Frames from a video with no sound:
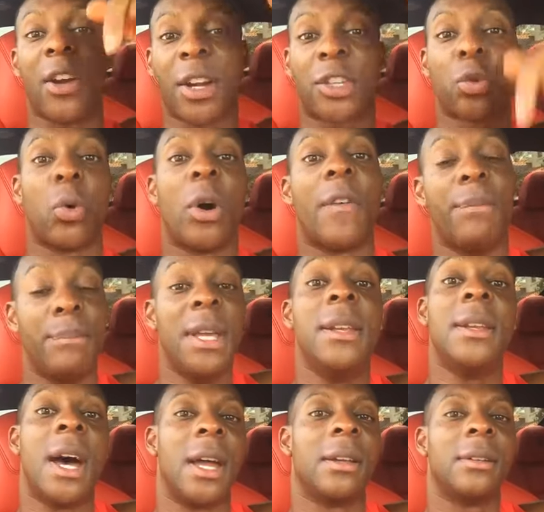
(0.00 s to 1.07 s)
at 12
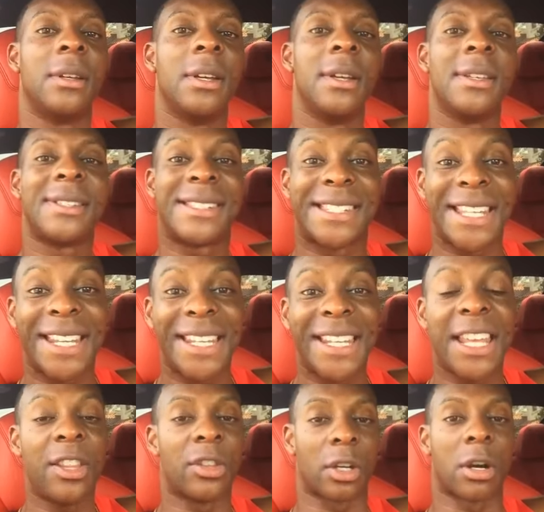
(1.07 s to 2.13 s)
midnight, sitting
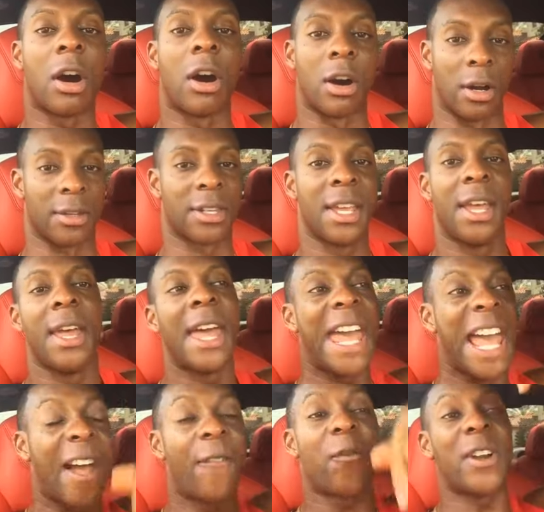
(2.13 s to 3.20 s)
in the cars.
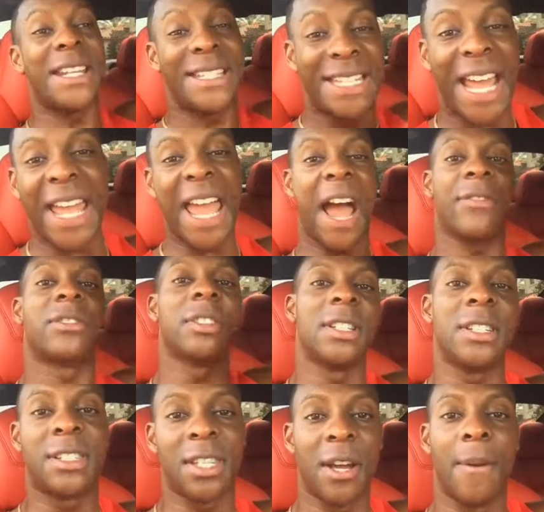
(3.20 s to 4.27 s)
Every day after the
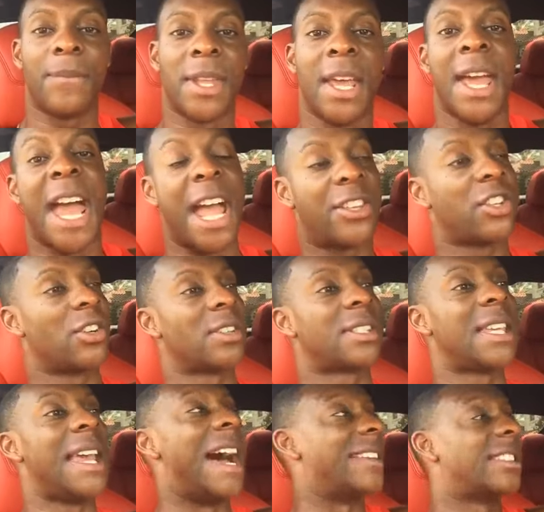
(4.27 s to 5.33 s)
gym, as you can
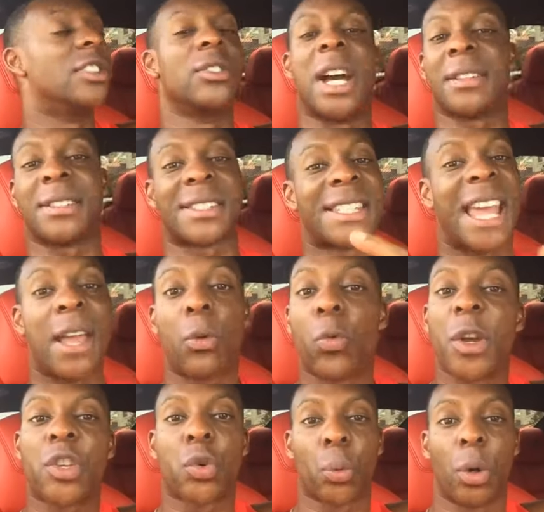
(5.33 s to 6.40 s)
see, I still got the same
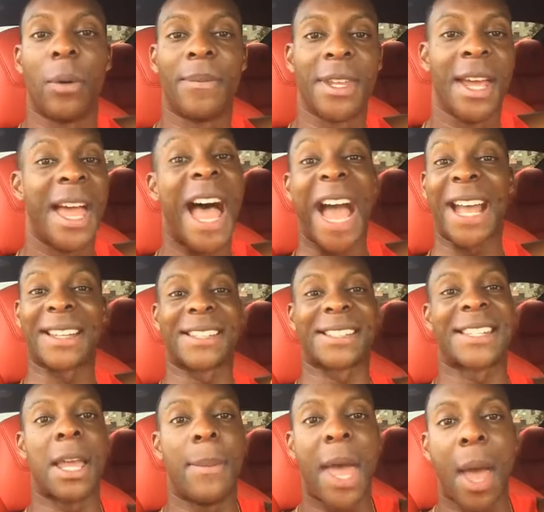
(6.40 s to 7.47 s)
ritual. I got the
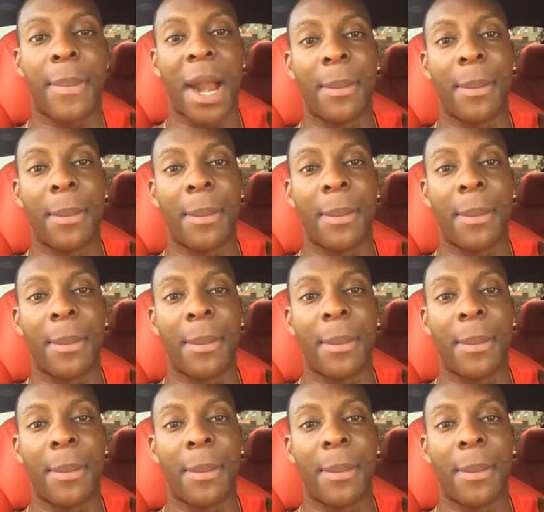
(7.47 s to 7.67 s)
same habit.